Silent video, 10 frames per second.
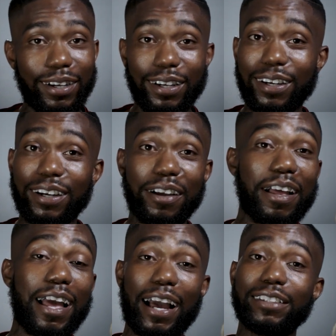uh,
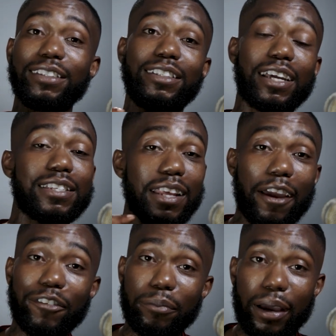I suggest
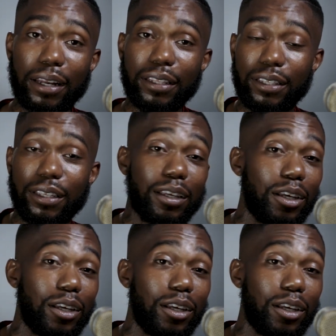everybody